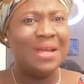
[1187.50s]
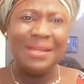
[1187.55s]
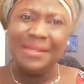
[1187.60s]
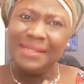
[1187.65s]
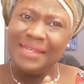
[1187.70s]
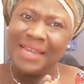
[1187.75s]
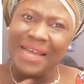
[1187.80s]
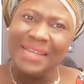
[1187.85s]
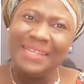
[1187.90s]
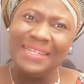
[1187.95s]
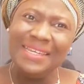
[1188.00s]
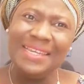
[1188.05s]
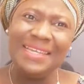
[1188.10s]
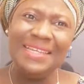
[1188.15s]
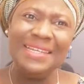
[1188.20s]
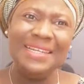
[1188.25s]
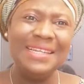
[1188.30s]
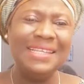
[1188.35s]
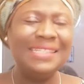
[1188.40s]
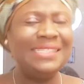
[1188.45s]
That
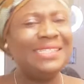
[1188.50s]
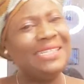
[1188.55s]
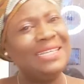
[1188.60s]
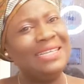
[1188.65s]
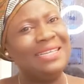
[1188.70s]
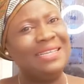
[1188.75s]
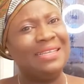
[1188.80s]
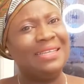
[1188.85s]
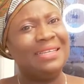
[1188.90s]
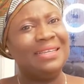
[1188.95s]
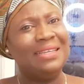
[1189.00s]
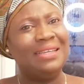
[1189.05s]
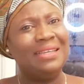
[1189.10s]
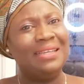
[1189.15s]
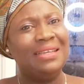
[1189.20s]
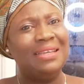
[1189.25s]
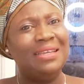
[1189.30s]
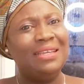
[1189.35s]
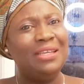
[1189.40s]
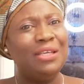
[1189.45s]
dignity,
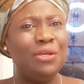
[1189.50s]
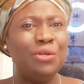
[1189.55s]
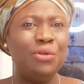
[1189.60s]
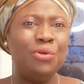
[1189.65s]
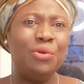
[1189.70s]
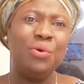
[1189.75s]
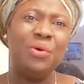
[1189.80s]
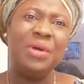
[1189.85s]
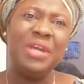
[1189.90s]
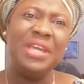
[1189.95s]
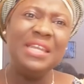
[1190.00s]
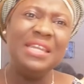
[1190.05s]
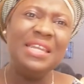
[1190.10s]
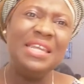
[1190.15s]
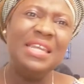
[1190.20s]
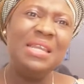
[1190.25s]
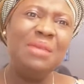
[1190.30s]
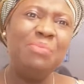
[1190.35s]
it